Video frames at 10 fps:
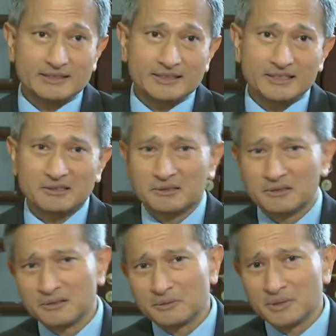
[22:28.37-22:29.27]
They said,
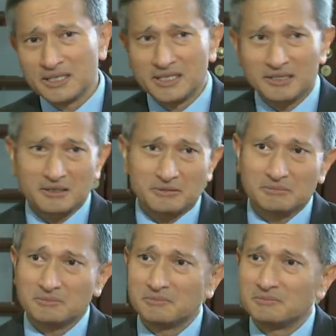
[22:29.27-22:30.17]
oh,
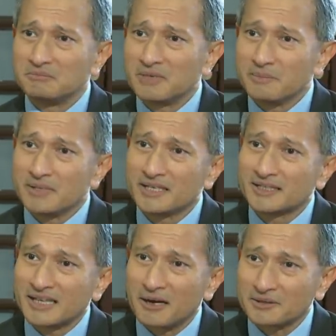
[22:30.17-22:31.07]
well, maybe
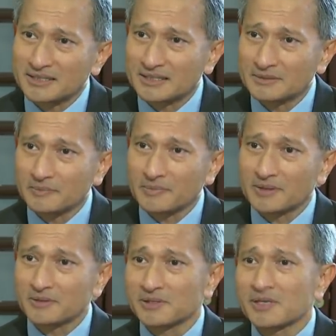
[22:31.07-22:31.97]
a thousand.
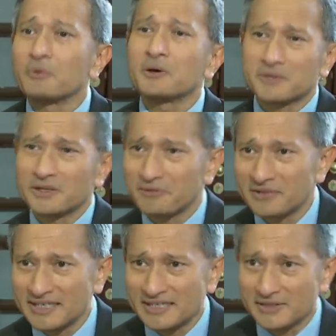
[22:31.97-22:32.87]
So I said, what was it
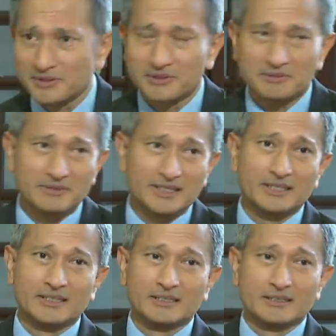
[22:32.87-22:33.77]
three years ago?
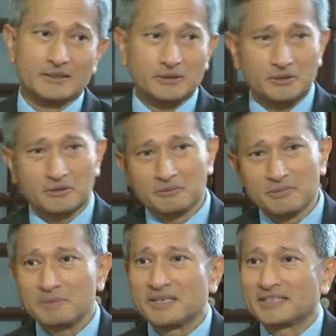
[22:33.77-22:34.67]
Oh,
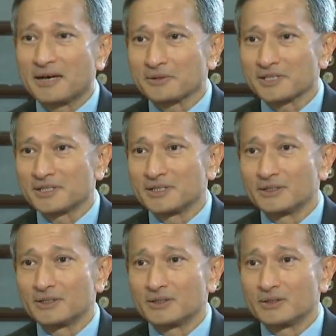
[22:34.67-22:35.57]
maybe one thousand
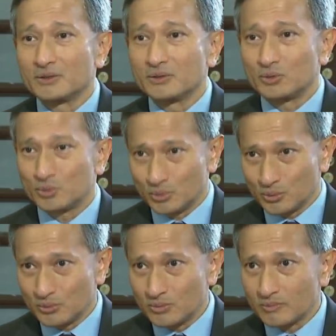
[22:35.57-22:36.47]

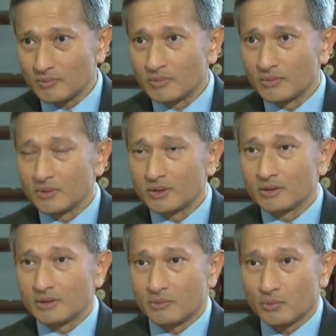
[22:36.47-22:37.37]
two.
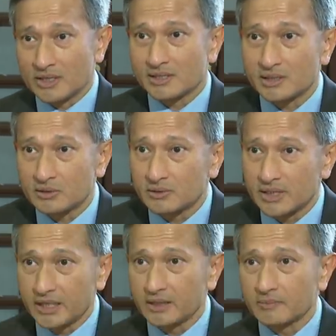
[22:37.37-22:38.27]
What is it
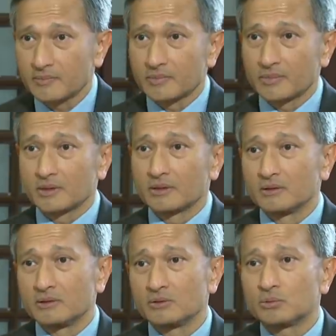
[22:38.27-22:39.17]
today?
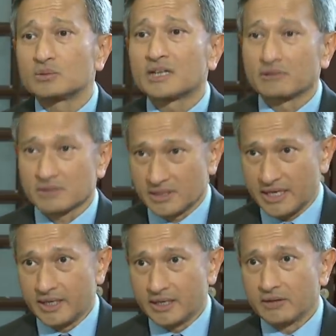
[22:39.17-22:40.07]
two thousand
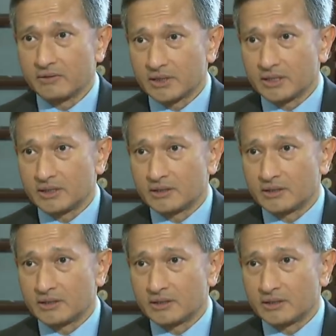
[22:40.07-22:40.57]
eight hundred.